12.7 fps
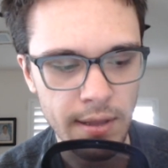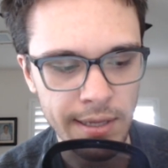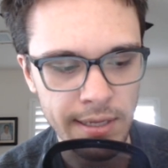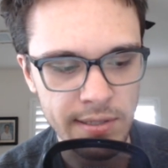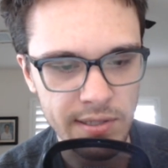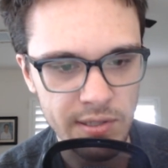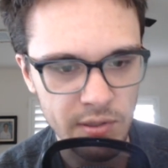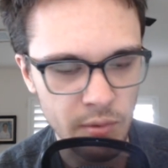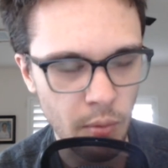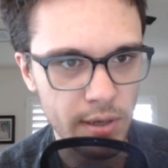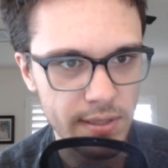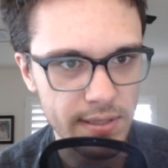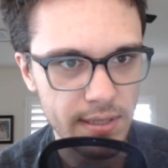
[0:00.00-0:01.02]
the
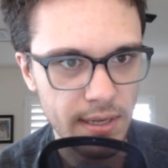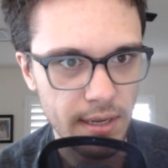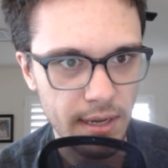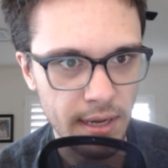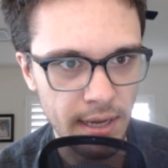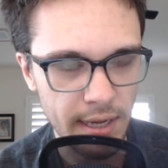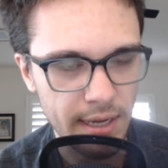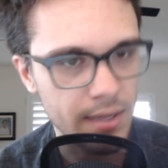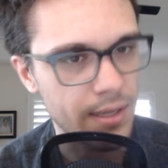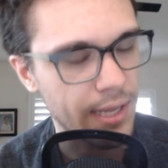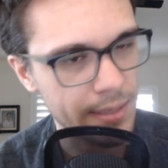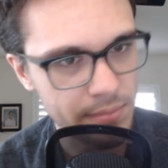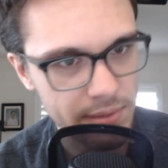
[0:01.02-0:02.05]
source uh,
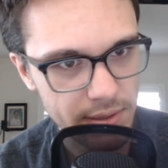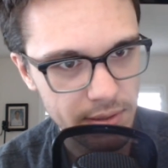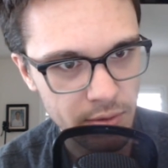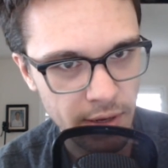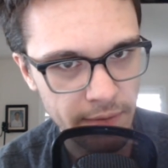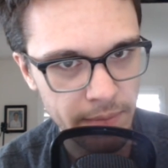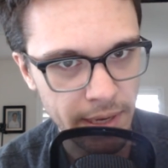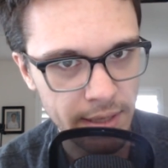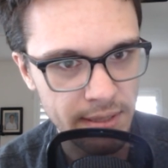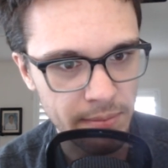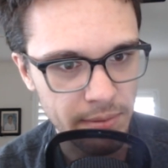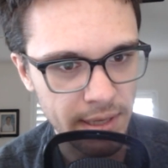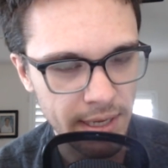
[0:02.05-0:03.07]
claims to have made
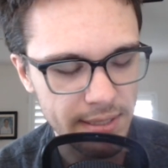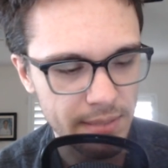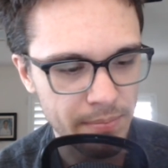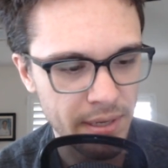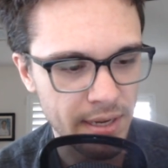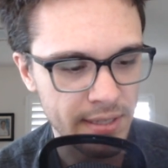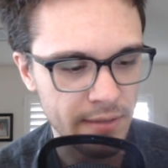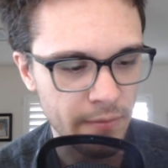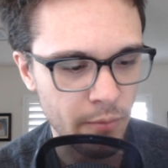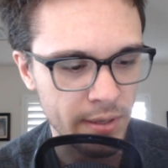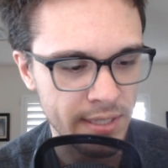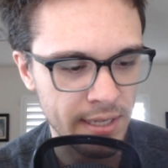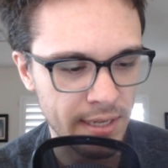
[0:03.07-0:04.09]
some things because it
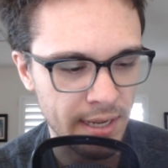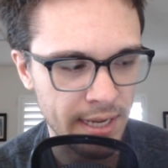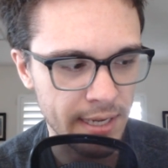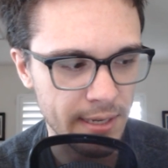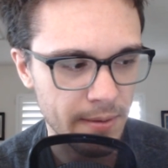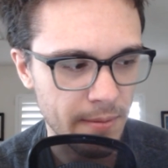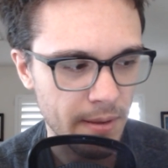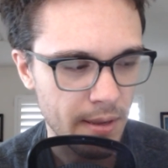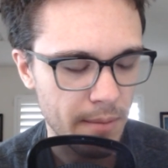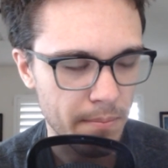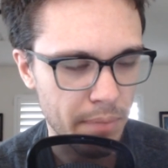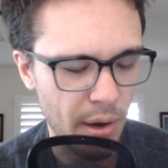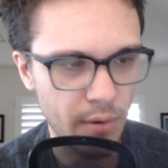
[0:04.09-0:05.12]
wasn't like
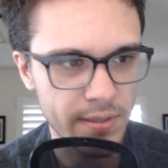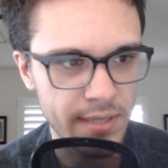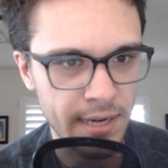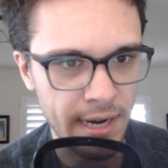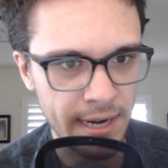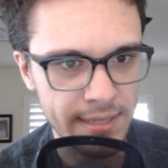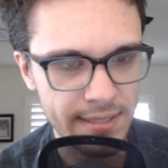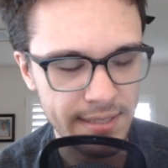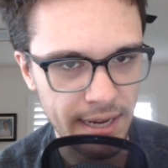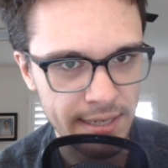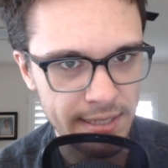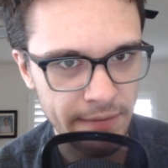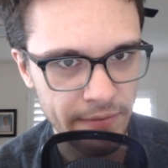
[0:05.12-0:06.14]
posted in a
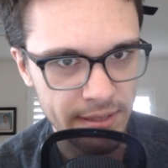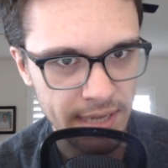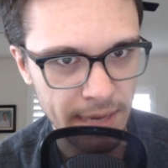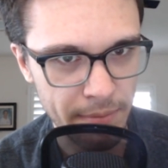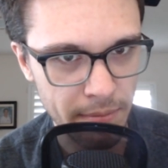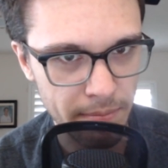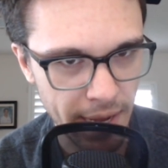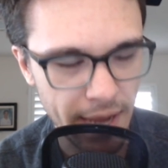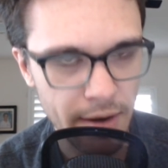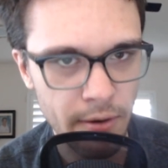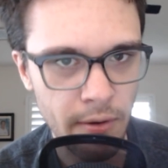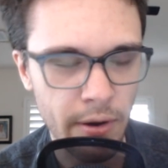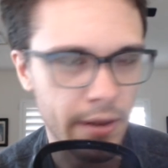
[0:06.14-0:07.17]
scientific type of
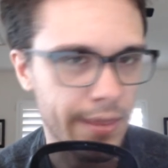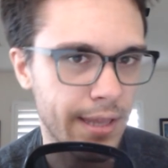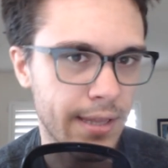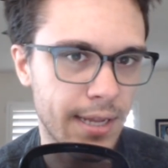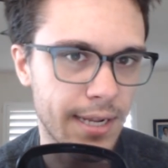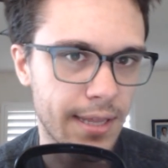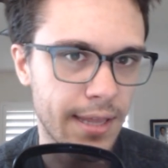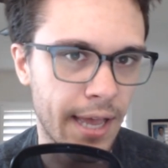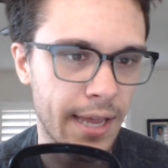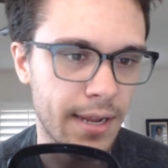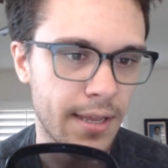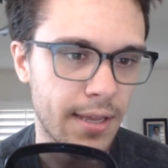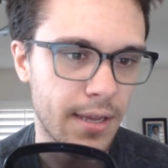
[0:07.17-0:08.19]
manner or anything like
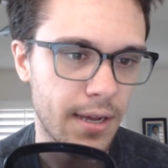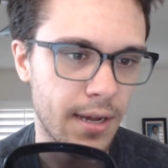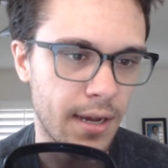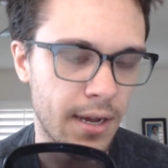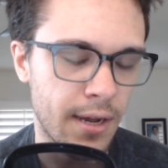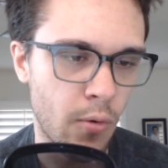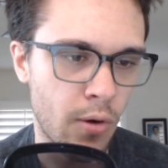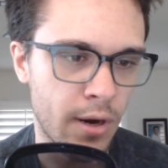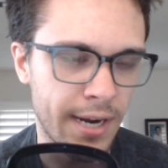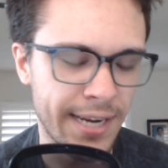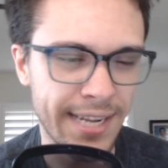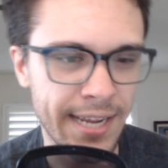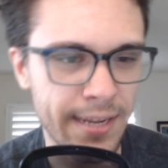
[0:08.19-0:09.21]
that, uh, or
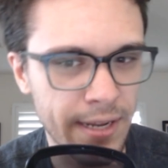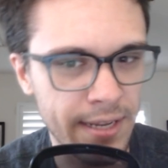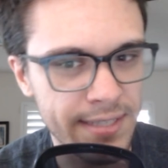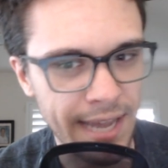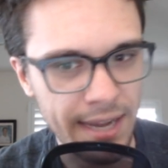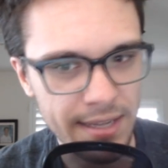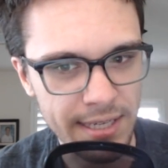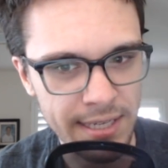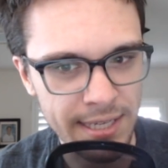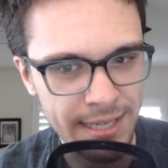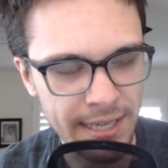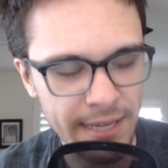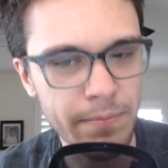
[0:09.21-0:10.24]
it didn't exactly
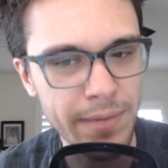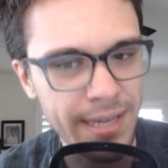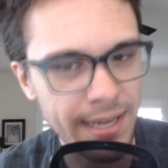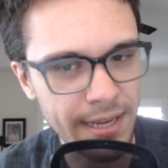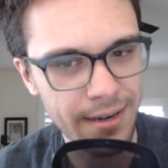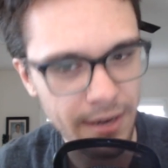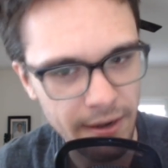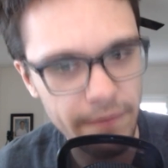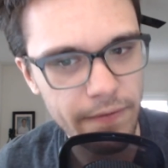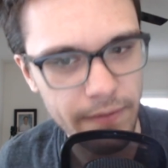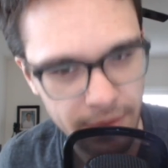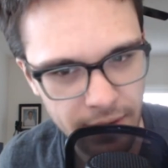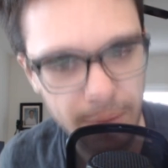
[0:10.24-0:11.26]
give me
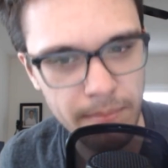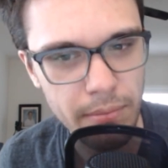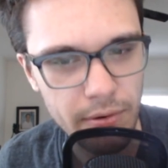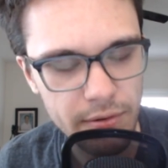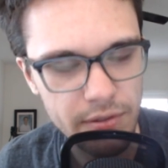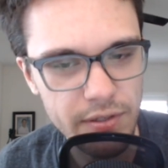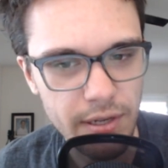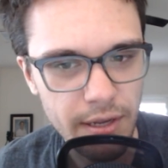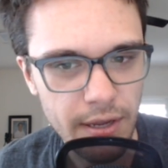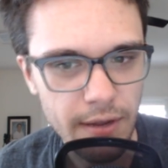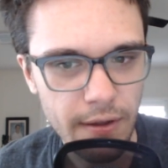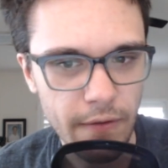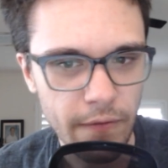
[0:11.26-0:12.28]
enough numbers
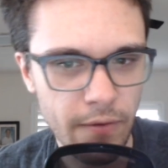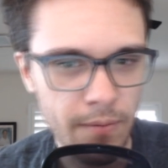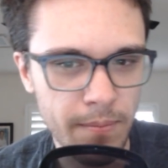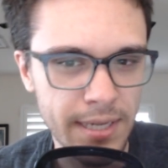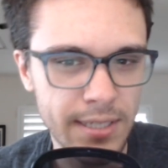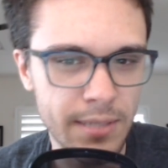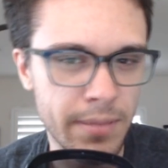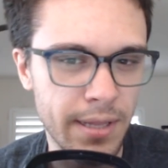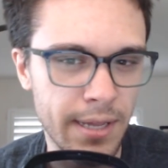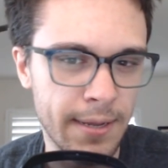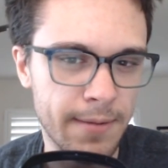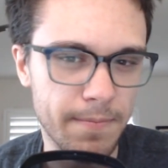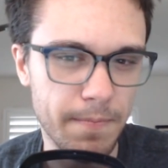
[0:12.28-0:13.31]
for me to be
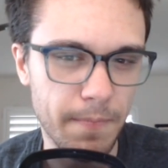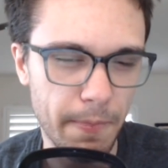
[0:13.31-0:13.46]
like,